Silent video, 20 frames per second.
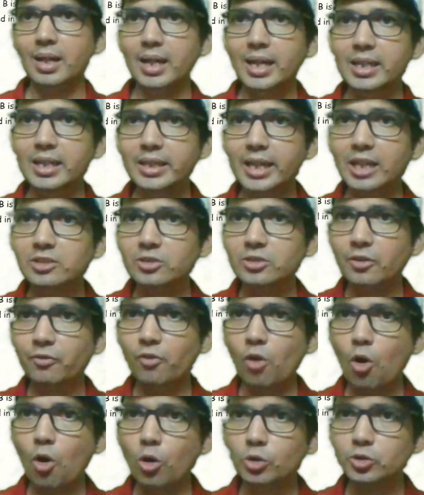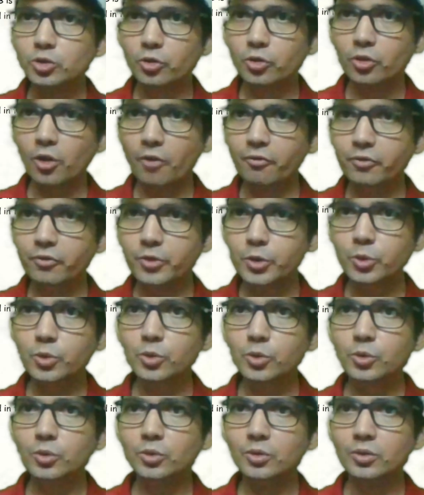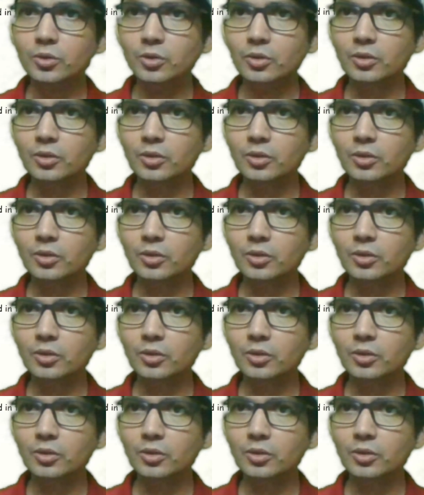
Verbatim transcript: In case of auxotroph 2,